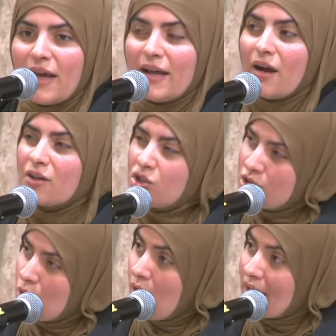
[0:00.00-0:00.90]
Aren't you
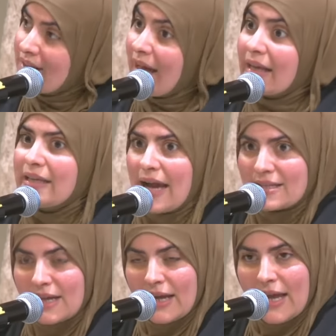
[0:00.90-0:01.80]
so hot in that?
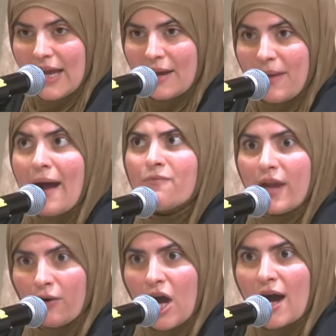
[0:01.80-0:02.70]
Yes, I am. I'm
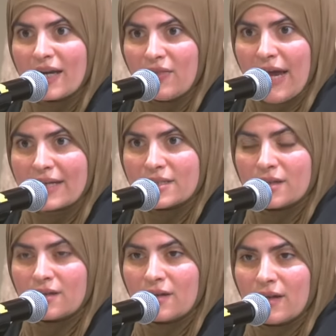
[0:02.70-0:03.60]
very hot in that.
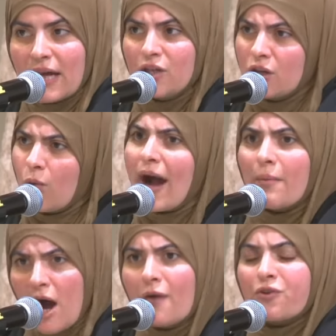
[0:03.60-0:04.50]
And you know what?
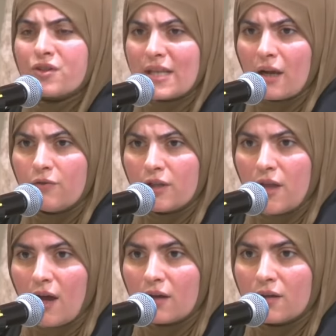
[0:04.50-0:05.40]
I'm hot for the sake of
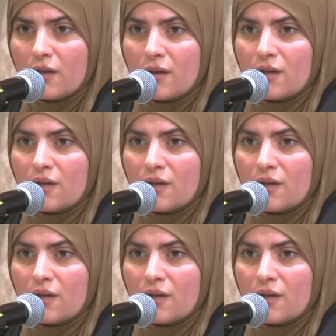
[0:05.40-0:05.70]
Allah.